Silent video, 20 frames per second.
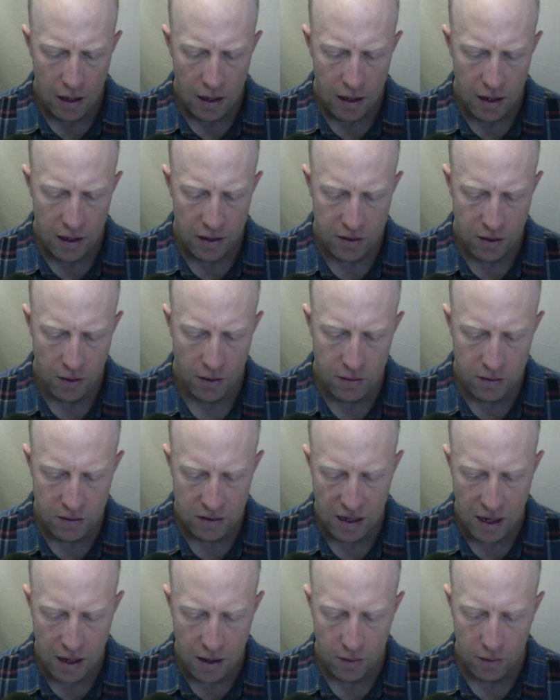It turns
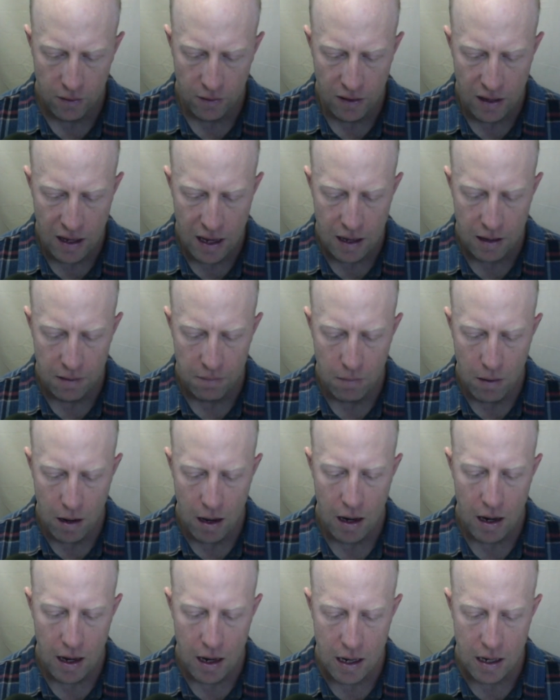out that
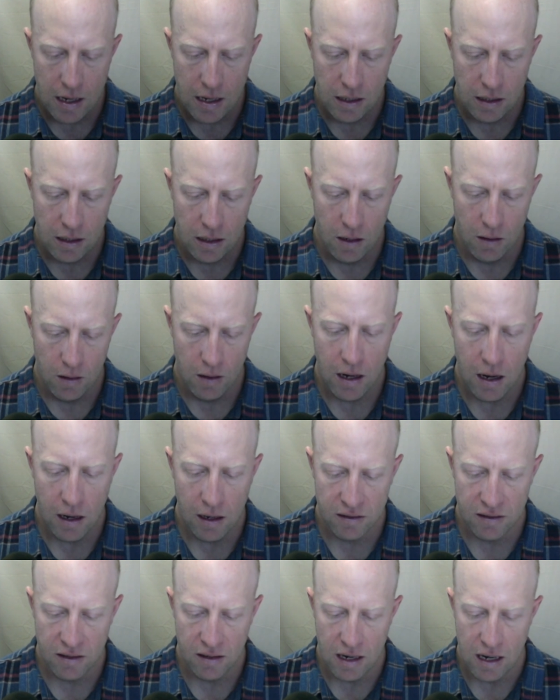my
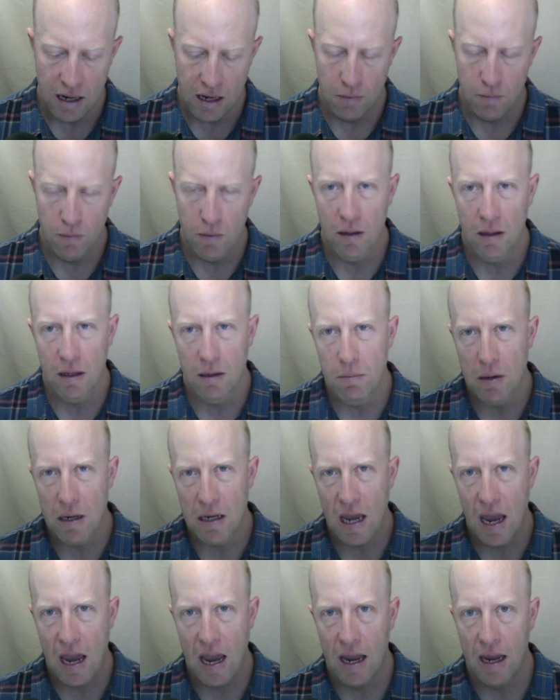curiosity really
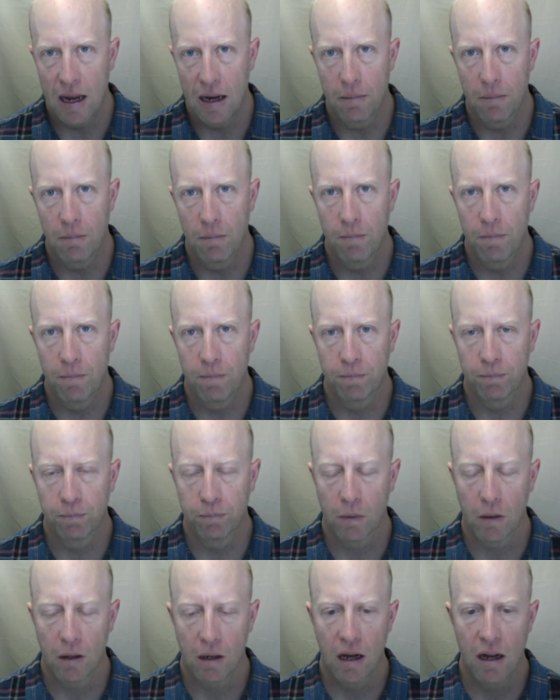became
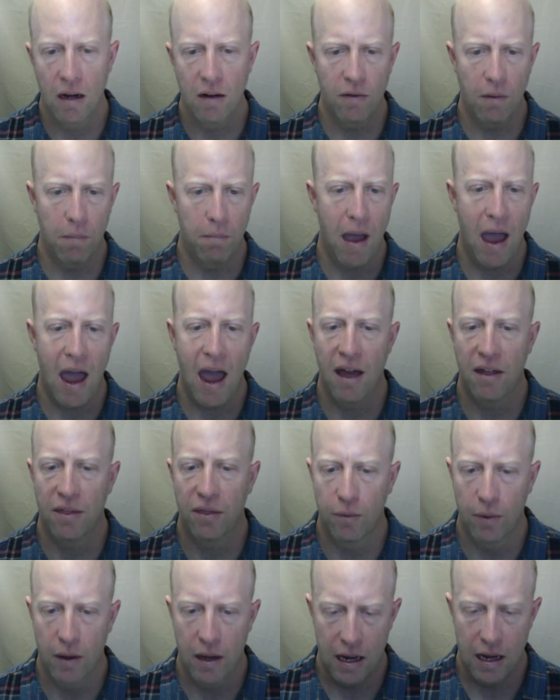kind of a
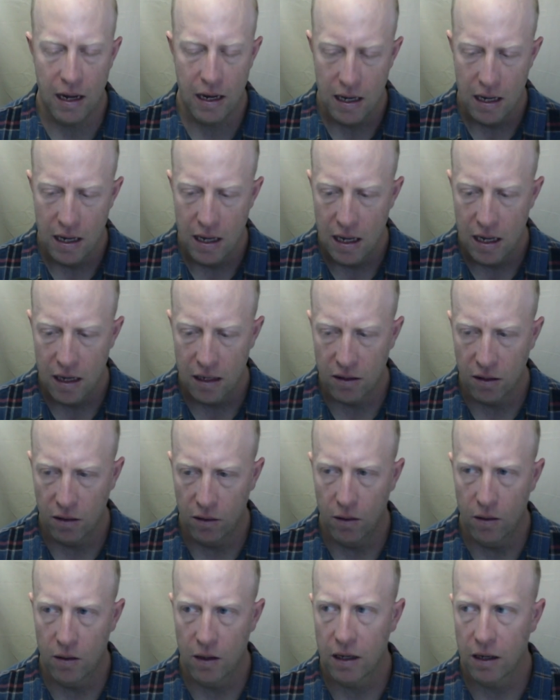pathway into
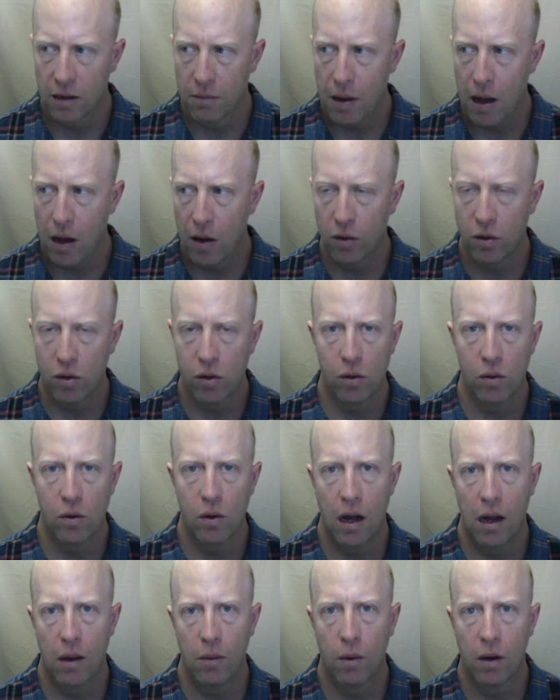learning about who
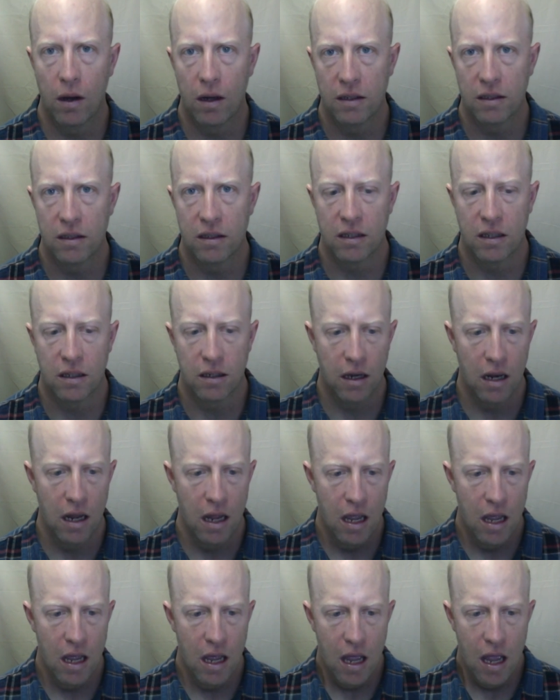I was, and
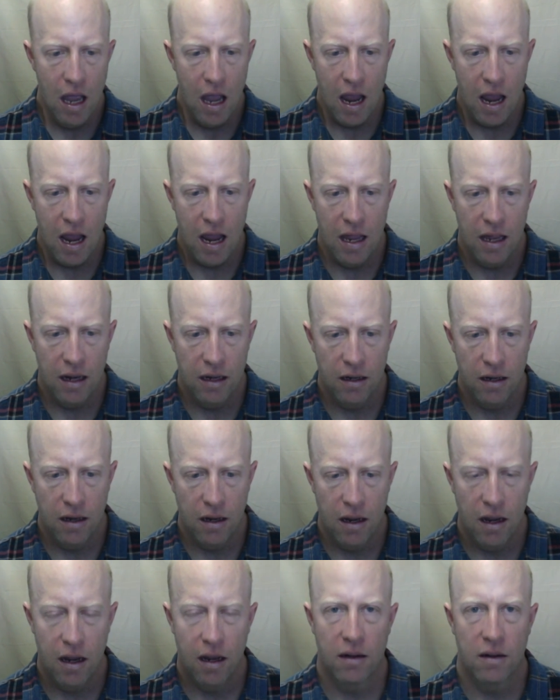and
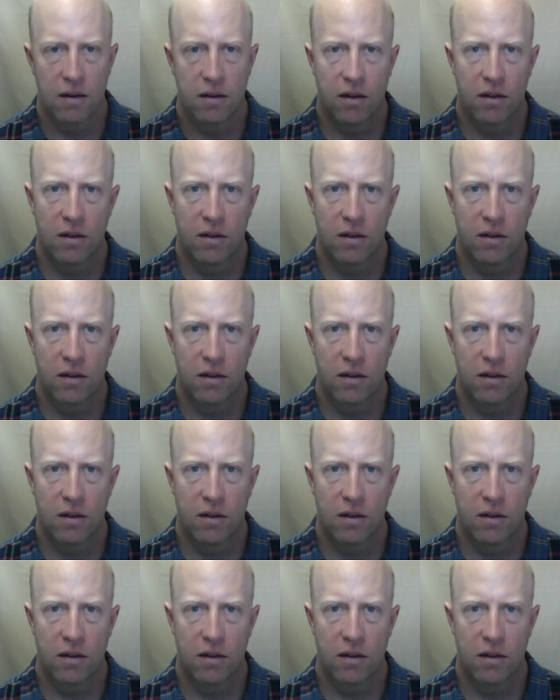and